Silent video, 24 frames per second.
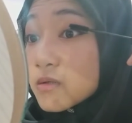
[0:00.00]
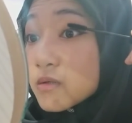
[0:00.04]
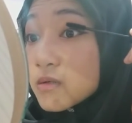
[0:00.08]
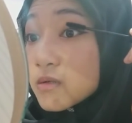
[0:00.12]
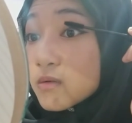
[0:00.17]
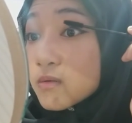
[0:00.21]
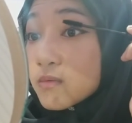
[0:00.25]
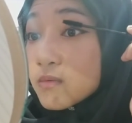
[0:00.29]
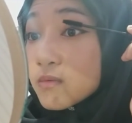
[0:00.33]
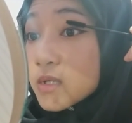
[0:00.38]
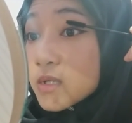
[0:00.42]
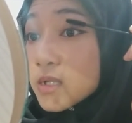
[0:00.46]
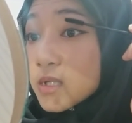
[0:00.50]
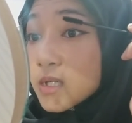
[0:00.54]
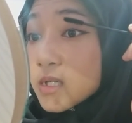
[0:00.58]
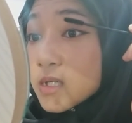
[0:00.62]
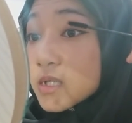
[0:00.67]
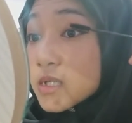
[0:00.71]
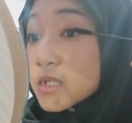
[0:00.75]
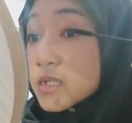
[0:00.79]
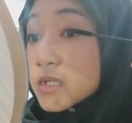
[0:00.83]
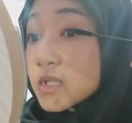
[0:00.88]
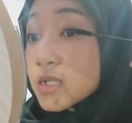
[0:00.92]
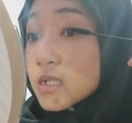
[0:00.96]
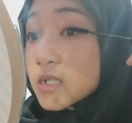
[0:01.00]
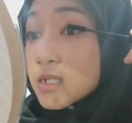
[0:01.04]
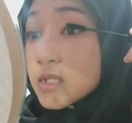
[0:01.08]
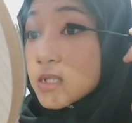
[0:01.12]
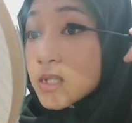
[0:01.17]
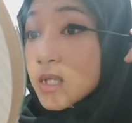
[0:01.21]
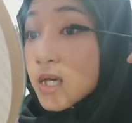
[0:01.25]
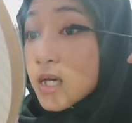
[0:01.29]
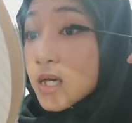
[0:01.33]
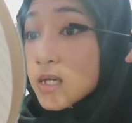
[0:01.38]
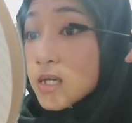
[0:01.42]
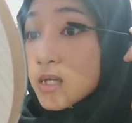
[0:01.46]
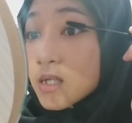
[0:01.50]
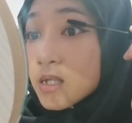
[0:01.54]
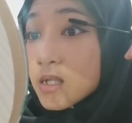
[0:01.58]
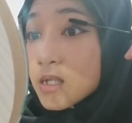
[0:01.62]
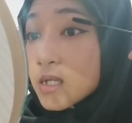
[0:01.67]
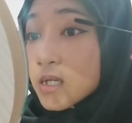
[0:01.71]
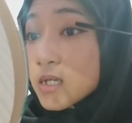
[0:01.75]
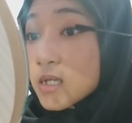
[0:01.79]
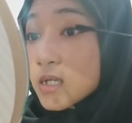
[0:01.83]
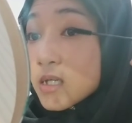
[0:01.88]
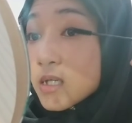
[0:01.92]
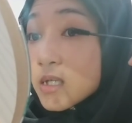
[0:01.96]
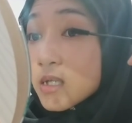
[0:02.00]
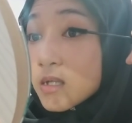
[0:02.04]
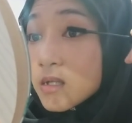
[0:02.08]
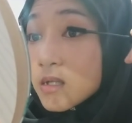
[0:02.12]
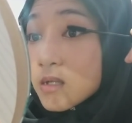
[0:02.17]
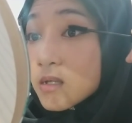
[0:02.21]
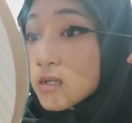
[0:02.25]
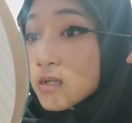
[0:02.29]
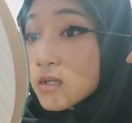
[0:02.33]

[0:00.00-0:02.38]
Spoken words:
do it like a zigzag line.